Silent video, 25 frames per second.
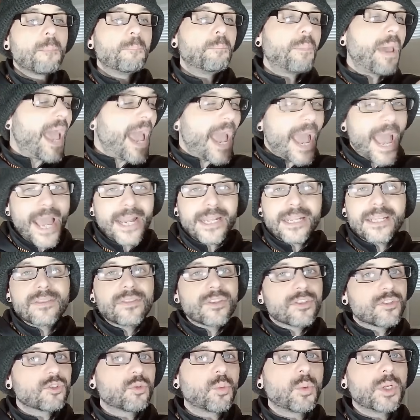padding
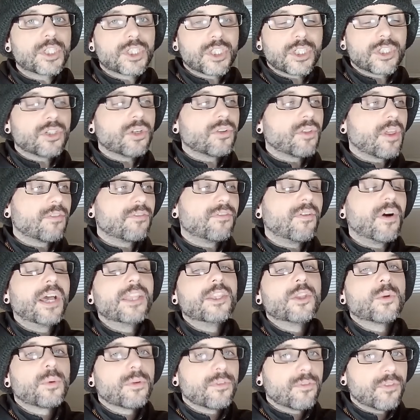the Switch until they
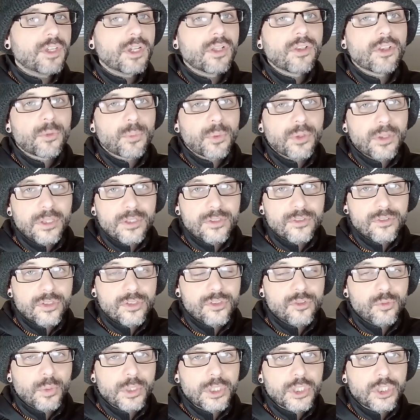finally reveal and release the
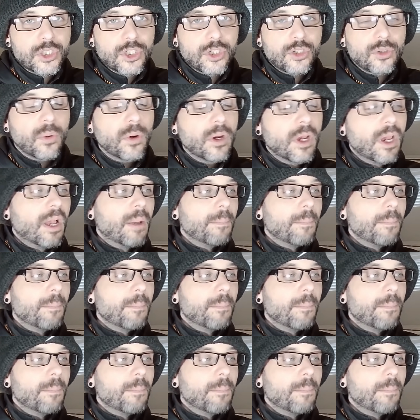Switch 2,